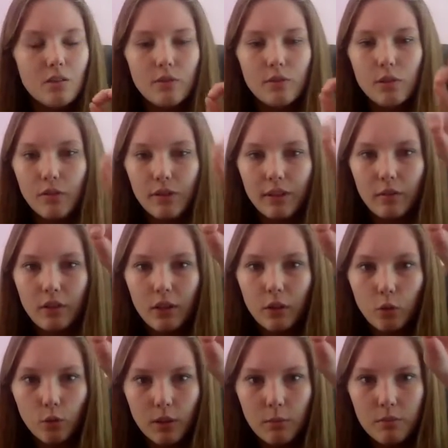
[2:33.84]
don't even know if I can really
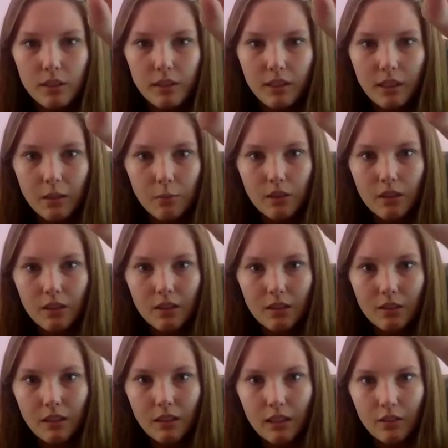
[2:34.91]
hold up to the camera.
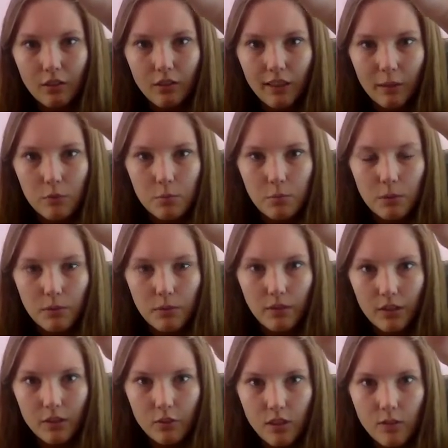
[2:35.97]
It kind of looks like I'm just putting my
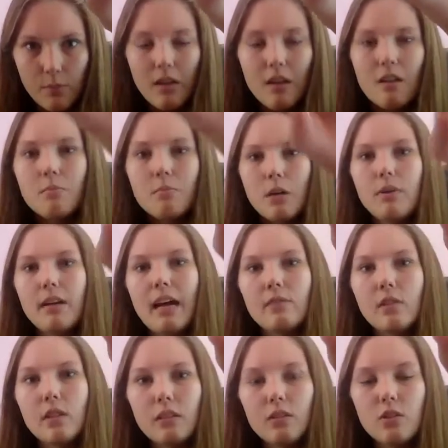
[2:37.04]
fingers up, but we have
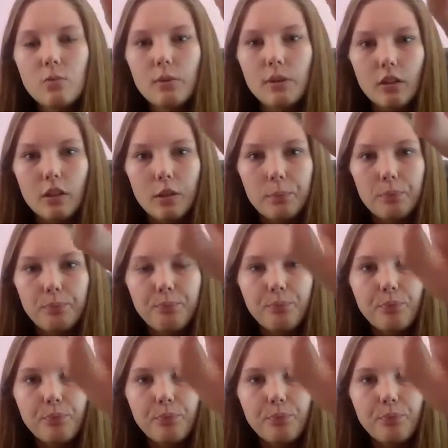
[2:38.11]
the little spear here.